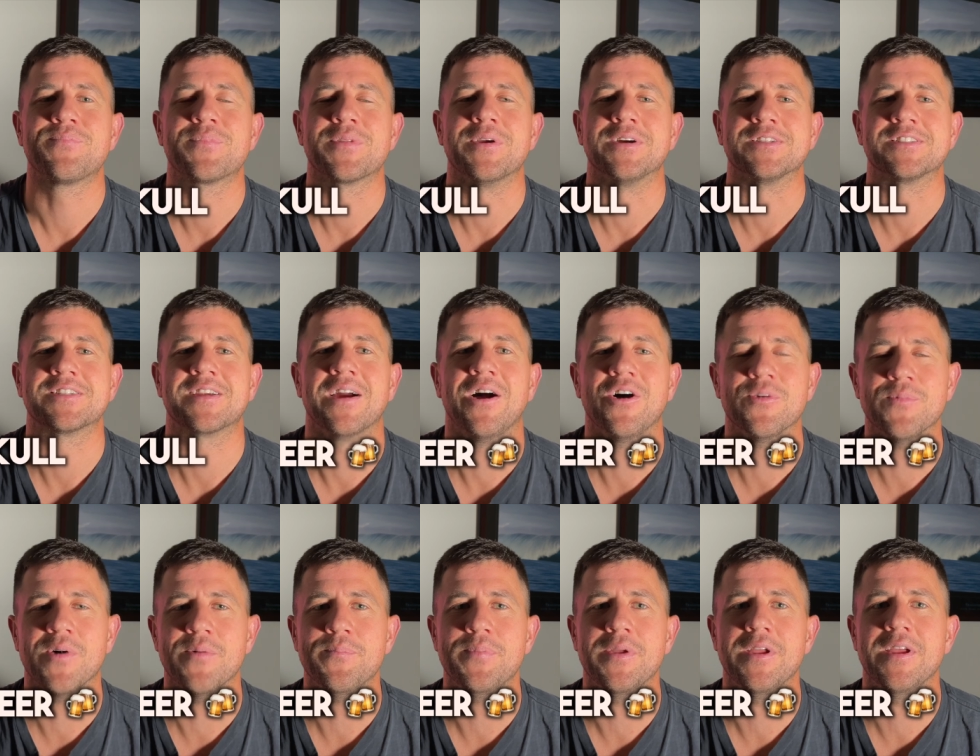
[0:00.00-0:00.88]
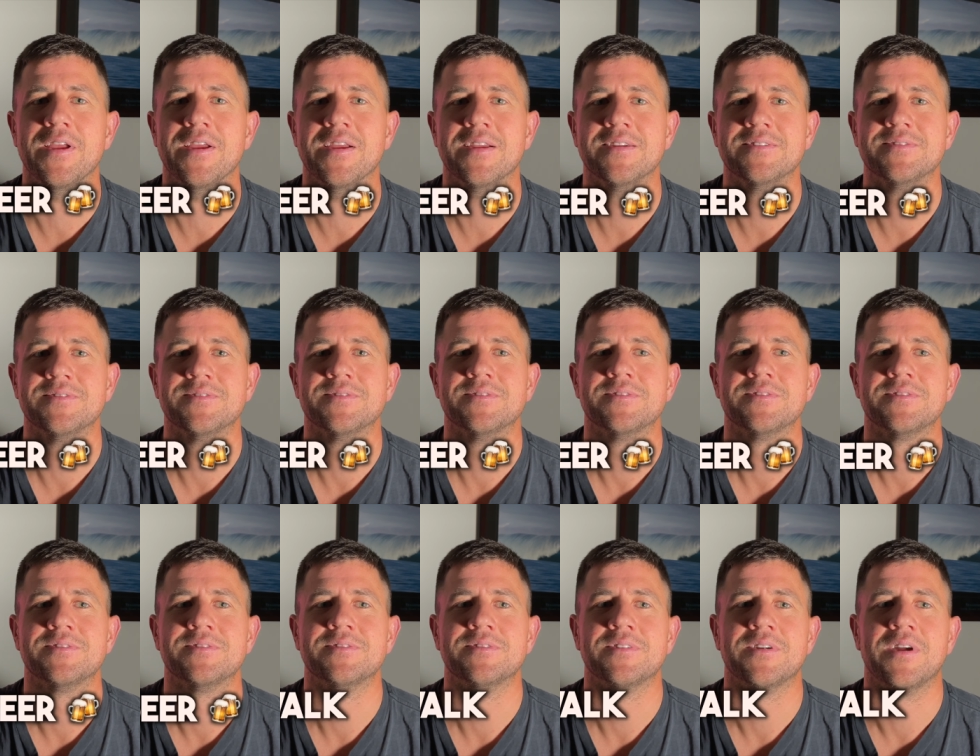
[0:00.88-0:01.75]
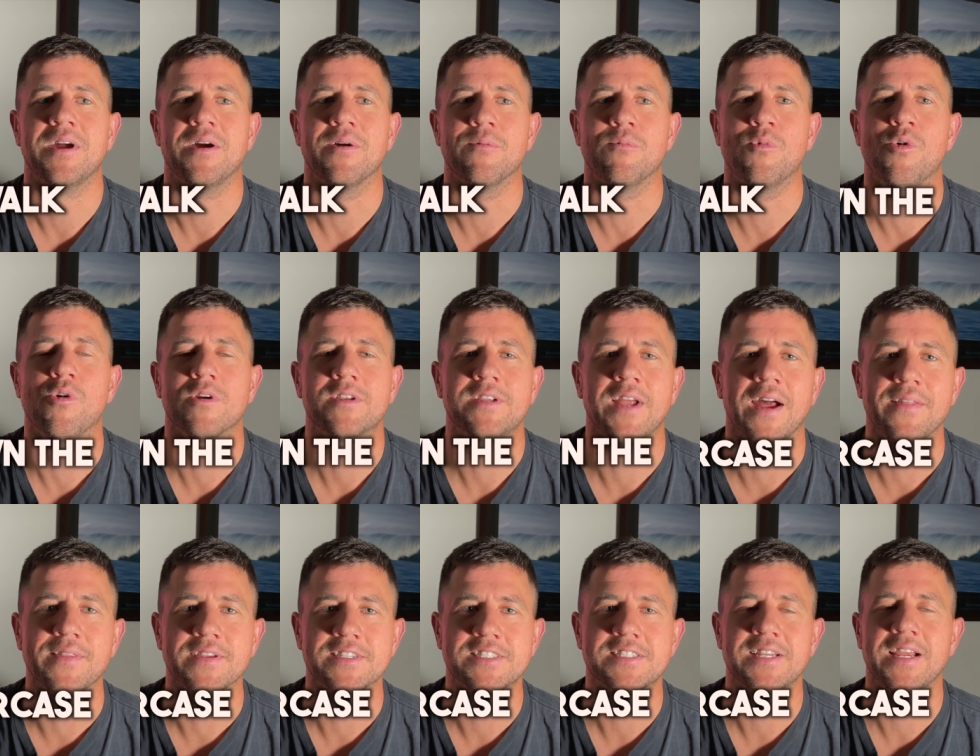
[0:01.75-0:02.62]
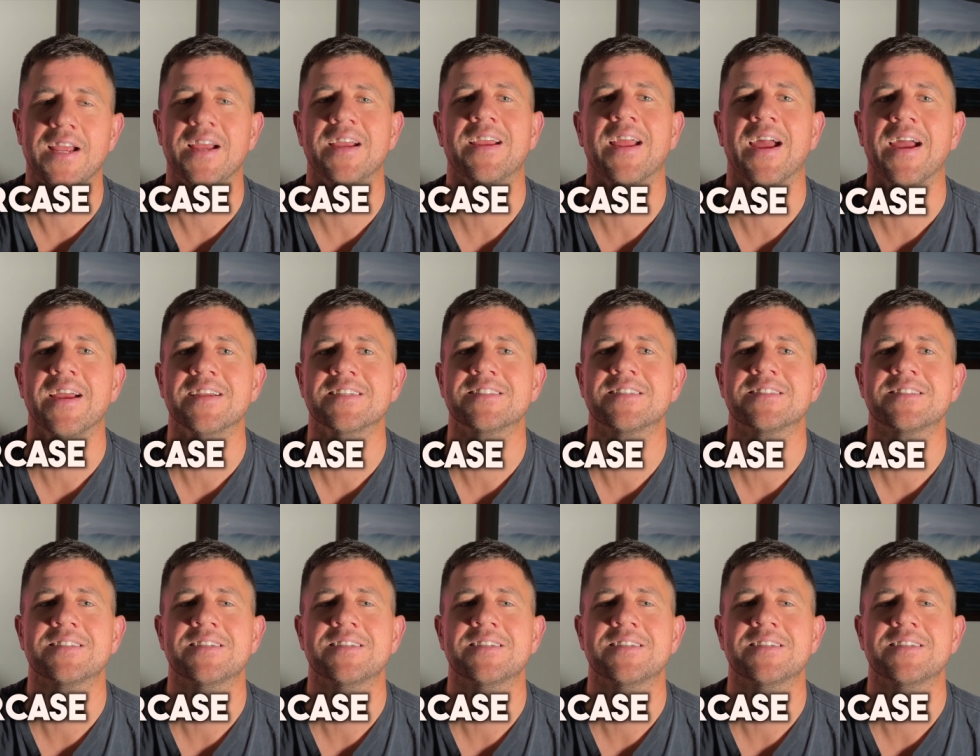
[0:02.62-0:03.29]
I sculled my beer I walked down the staircase.